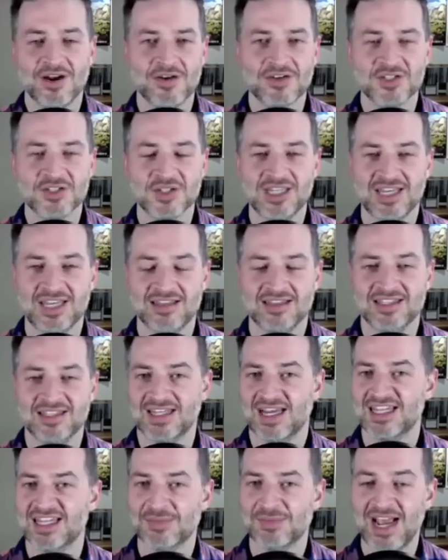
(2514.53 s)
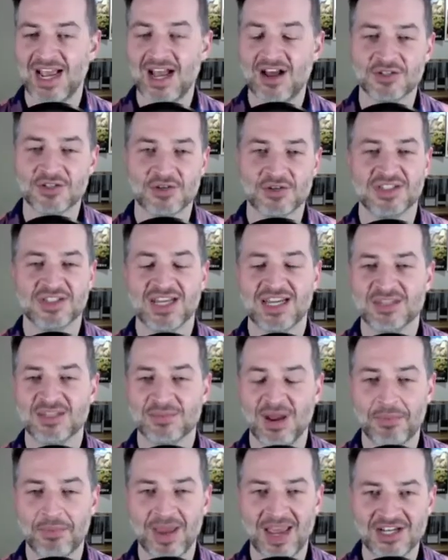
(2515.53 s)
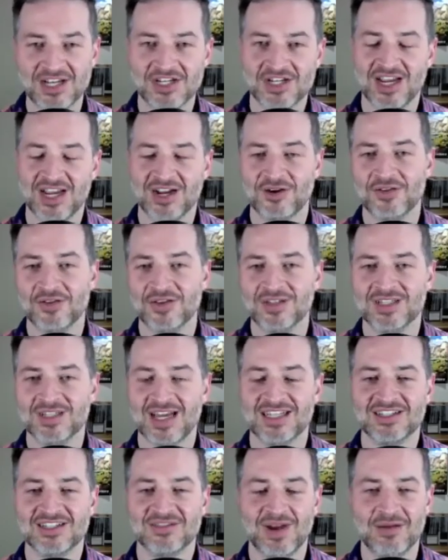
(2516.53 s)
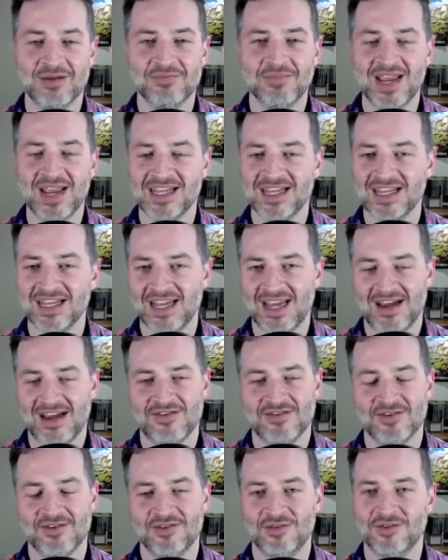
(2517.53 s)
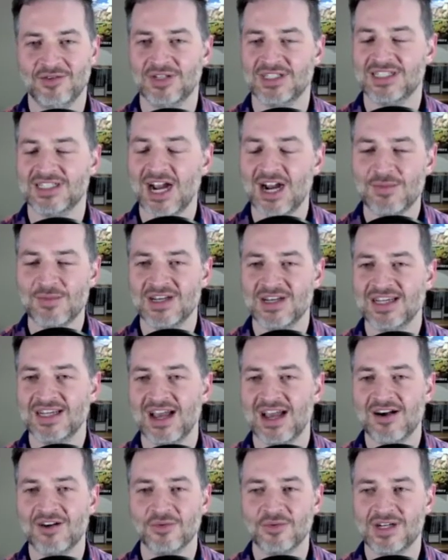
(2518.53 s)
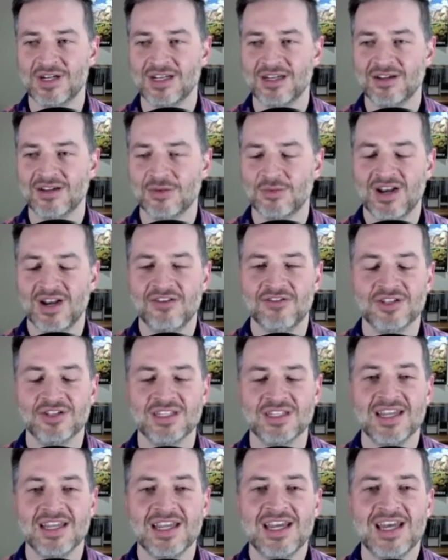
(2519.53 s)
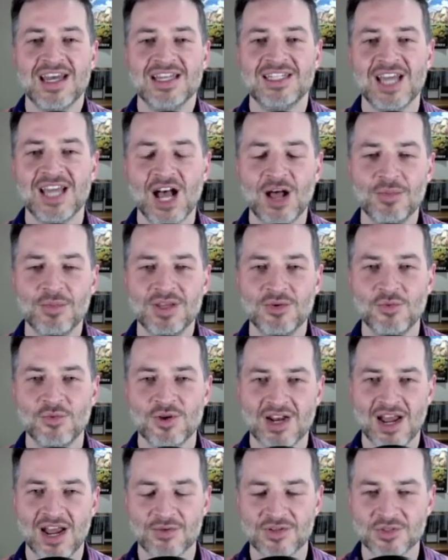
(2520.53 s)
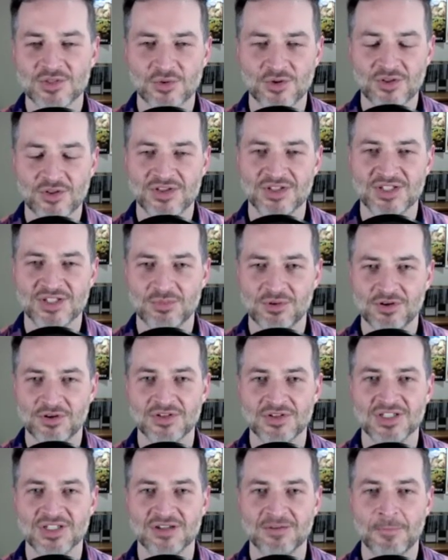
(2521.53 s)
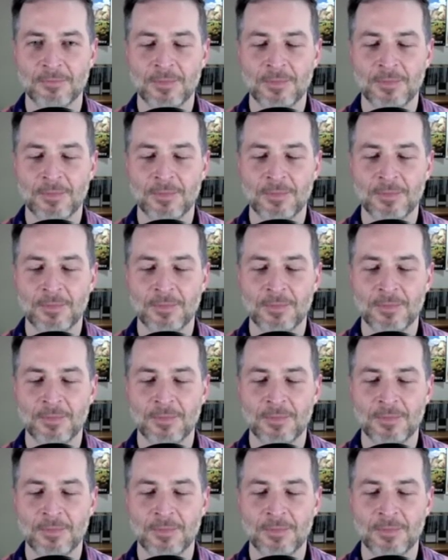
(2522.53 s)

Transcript: was looking at the size of my house or the size of my paycheck or the size of my bank account or a retirement account or whatever to tell me what I was worth as a person.